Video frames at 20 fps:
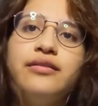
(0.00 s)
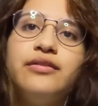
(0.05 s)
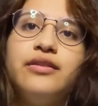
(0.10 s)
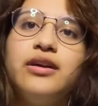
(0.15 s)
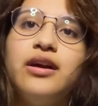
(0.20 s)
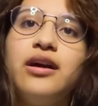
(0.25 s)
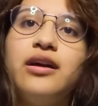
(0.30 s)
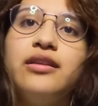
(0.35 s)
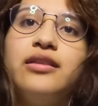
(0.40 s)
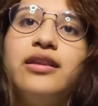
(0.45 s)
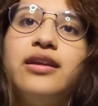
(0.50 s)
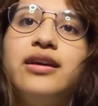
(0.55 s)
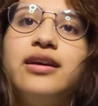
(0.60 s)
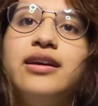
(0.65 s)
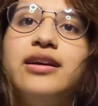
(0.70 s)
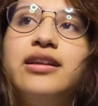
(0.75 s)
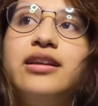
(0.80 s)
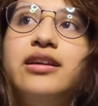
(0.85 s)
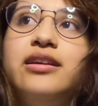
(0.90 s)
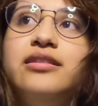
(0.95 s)
forgot that
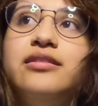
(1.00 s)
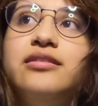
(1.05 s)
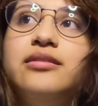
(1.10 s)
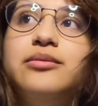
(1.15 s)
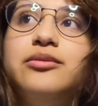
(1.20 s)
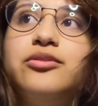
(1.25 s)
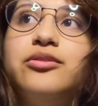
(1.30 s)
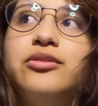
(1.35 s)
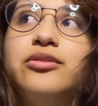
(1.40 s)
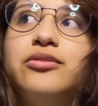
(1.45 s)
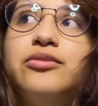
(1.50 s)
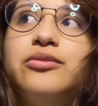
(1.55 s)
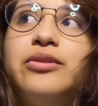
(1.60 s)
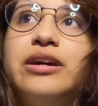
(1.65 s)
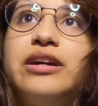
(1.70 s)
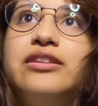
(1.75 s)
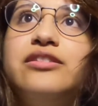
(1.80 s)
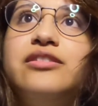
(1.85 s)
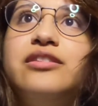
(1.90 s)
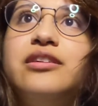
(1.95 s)
I need some sort of
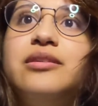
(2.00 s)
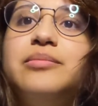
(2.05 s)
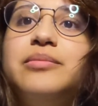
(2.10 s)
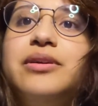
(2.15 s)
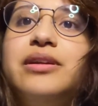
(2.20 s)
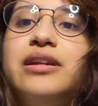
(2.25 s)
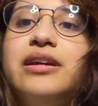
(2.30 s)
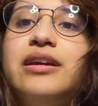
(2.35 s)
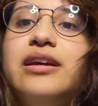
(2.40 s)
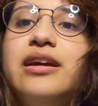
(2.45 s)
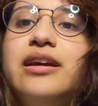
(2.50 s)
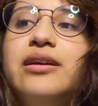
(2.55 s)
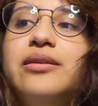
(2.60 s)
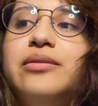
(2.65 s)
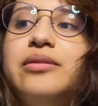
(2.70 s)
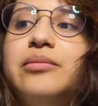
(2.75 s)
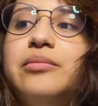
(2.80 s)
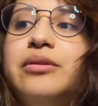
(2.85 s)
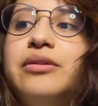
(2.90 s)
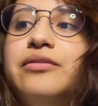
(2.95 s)
way to communicate
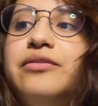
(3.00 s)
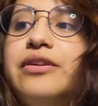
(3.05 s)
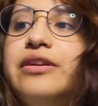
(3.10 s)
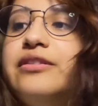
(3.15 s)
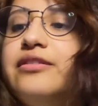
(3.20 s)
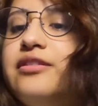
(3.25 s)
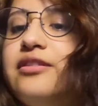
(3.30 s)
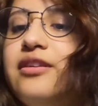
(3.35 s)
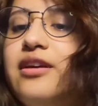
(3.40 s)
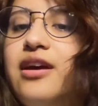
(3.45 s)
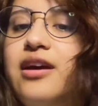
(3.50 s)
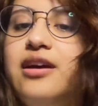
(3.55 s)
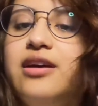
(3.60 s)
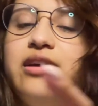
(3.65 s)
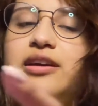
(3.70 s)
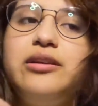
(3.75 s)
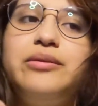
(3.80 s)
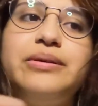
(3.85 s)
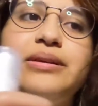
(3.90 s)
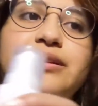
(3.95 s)
with my friend. You know